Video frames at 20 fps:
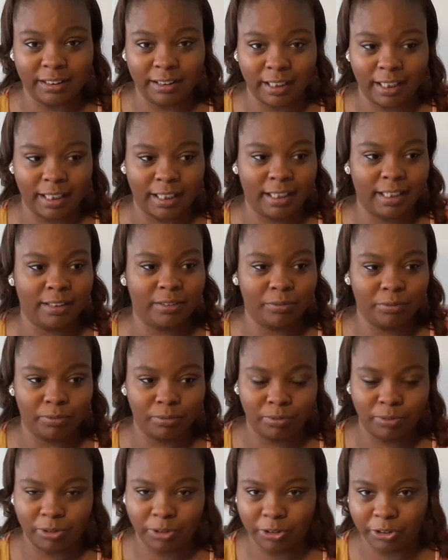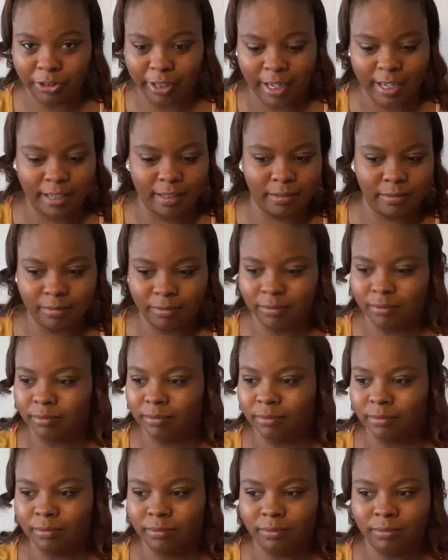said, straight
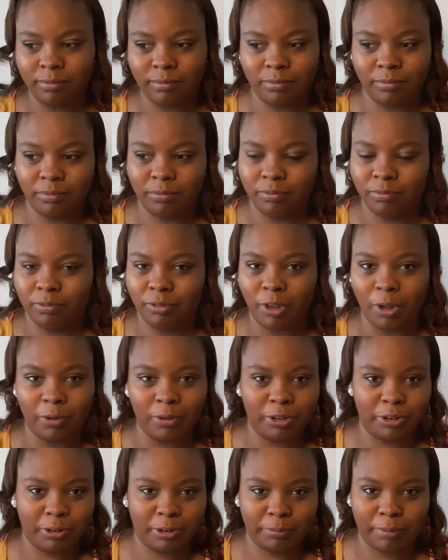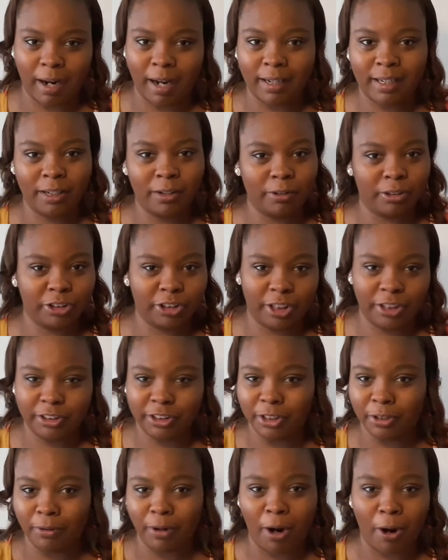go to probably go to
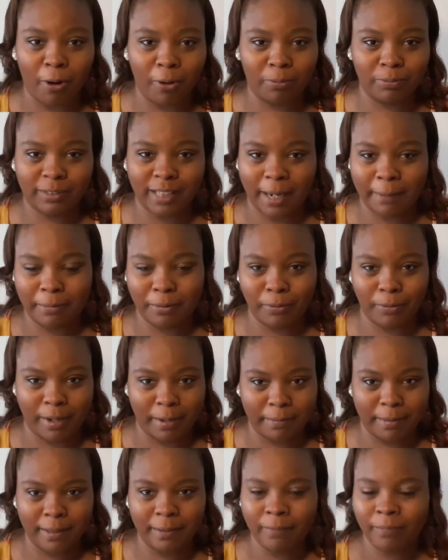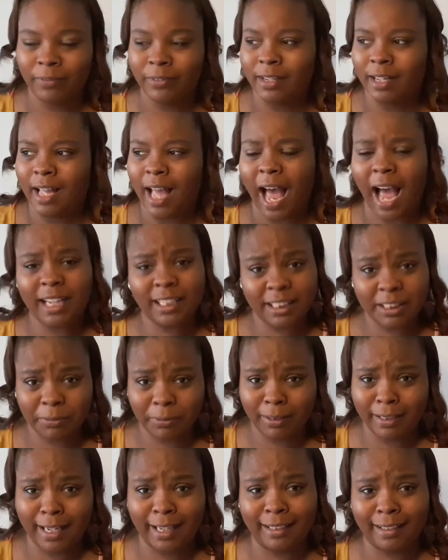church, go home type of women. I just
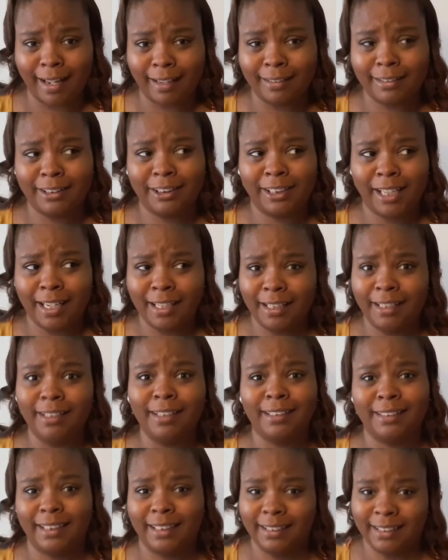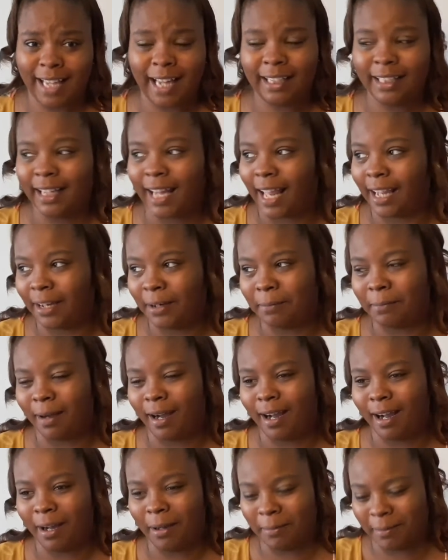want to acknowledge Shaunie looks exactly like her
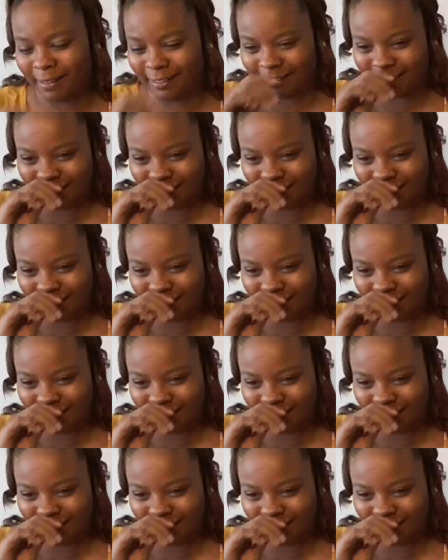mom.